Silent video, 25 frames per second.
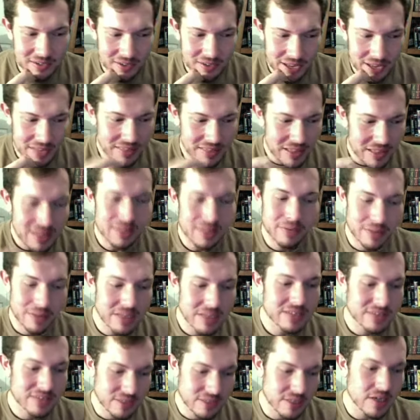I think
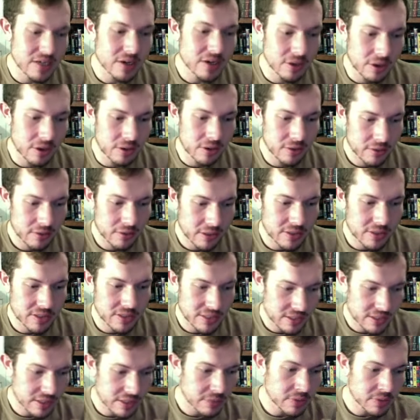this year,
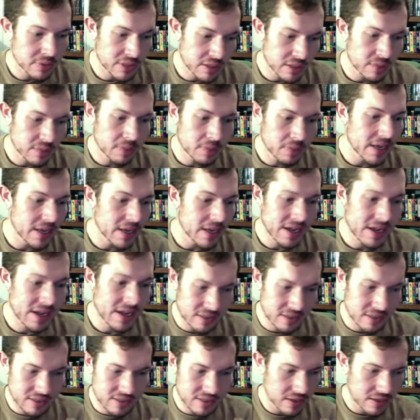because he was in The
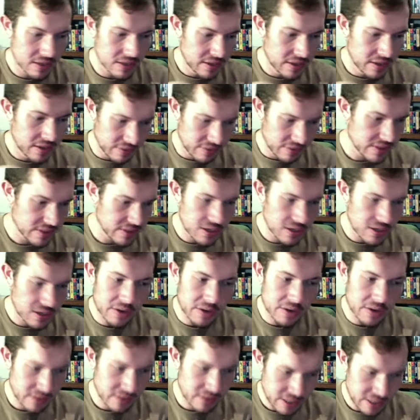Pianist this
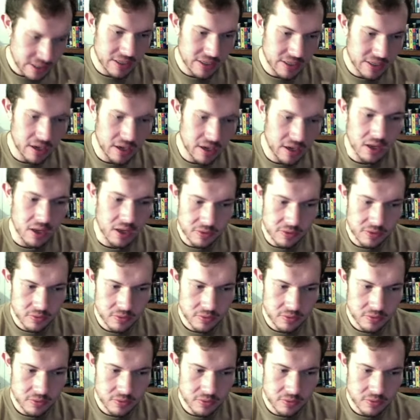year in King Kong.